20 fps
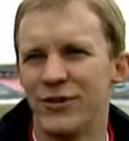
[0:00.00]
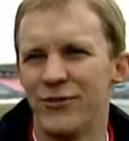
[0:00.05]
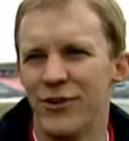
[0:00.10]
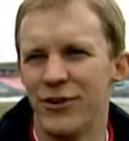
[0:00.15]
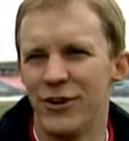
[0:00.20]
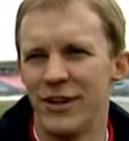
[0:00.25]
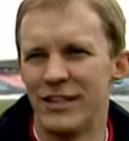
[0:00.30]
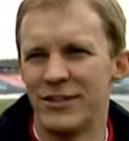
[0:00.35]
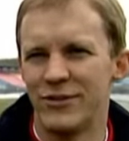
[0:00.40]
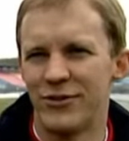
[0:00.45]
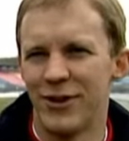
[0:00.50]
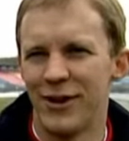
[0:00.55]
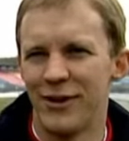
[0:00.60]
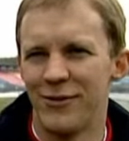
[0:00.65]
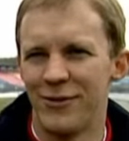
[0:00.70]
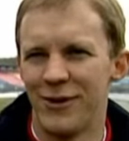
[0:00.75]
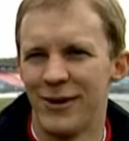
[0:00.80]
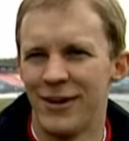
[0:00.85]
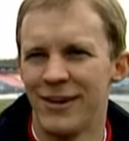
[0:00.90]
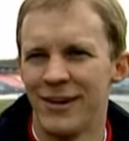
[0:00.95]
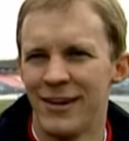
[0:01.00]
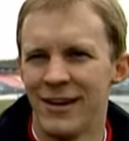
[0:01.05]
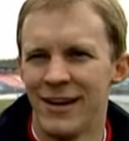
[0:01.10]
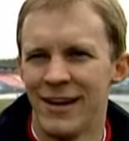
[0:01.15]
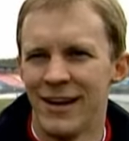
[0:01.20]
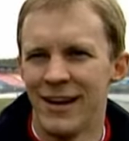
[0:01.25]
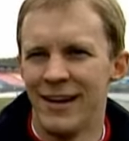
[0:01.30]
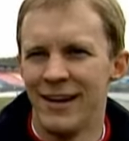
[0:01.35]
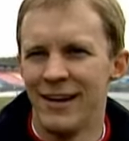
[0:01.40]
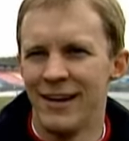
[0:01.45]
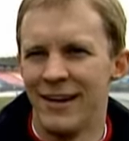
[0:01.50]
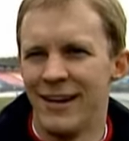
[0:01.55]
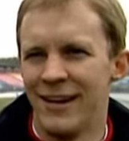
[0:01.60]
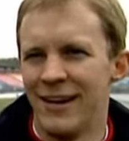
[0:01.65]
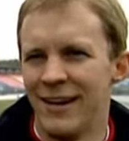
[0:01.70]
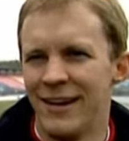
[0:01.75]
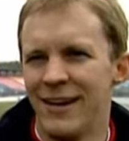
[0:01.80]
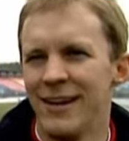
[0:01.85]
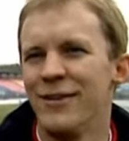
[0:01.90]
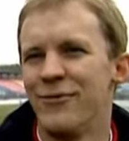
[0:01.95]
of a race driver. And
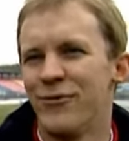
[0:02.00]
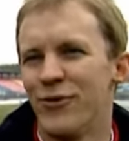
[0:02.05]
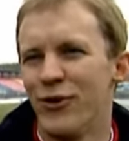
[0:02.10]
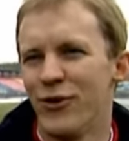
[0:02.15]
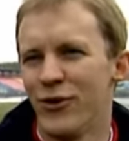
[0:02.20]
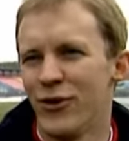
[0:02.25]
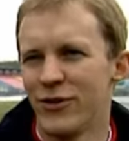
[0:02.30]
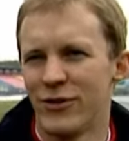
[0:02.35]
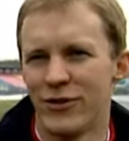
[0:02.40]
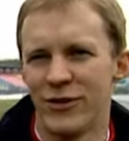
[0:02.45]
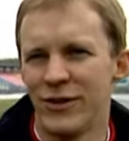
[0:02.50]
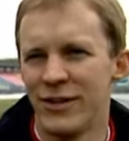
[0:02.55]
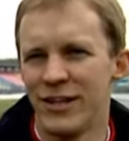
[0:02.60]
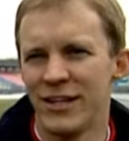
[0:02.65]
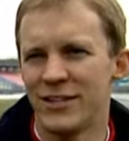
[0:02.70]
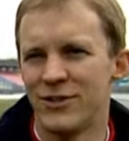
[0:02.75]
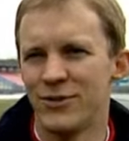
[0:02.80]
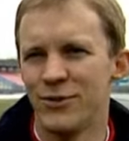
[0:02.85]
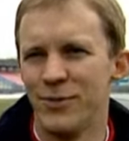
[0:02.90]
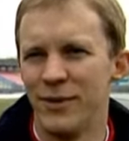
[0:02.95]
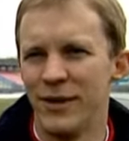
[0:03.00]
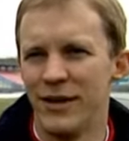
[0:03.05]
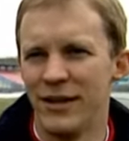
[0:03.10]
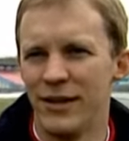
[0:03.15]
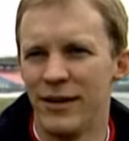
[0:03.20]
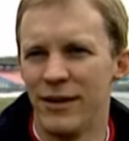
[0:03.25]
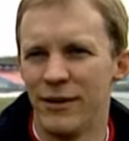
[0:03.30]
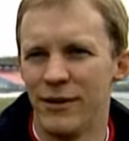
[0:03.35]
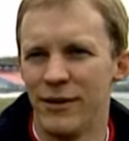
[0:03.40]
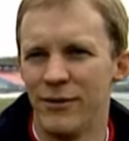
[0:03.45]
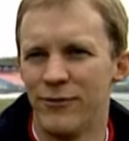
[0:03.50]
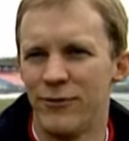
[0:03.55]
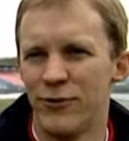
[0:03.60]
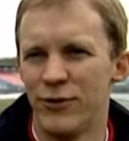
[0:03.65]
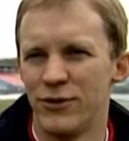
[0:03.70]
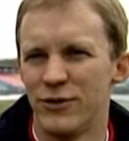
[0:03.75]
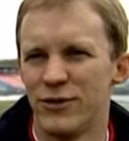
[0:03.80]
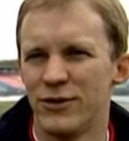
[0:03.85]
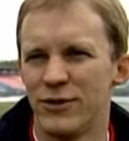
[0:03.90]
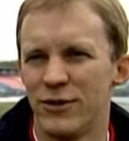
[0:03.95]
uh, if you're not, just to be in the
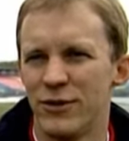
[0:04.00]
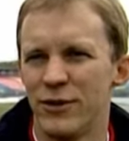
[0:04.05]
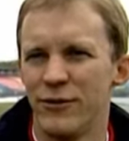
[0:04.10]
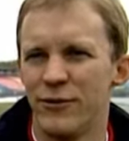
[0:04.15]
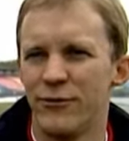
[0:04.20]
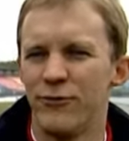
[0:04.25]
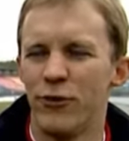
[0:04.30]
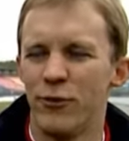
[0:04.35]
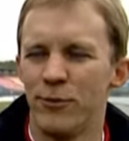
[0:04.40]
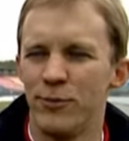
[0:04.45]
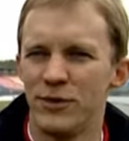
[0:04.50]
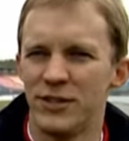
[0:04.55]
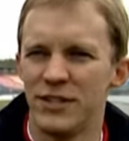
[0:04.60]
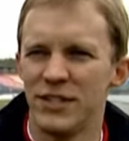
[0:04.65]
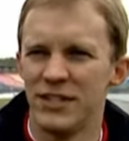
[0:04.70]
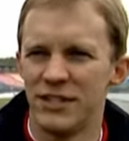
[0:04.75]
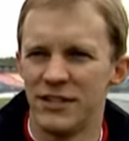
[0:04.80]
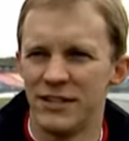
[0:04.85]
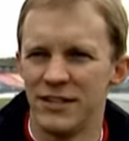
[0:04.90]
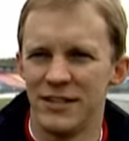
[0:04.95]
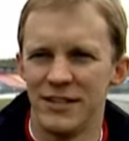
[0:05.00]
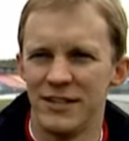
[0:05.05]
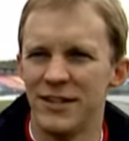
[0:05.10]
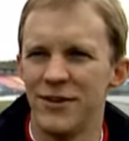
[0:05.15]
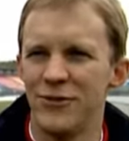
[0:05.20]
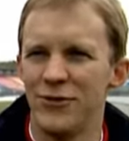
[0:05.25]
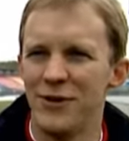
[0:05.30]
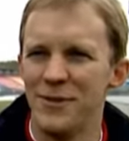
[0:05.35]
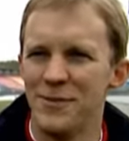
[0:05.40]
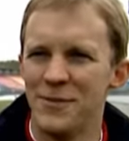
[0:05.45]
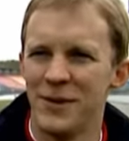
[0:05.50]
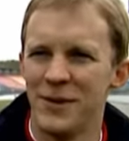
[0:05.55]
first uh, four positions is the dream.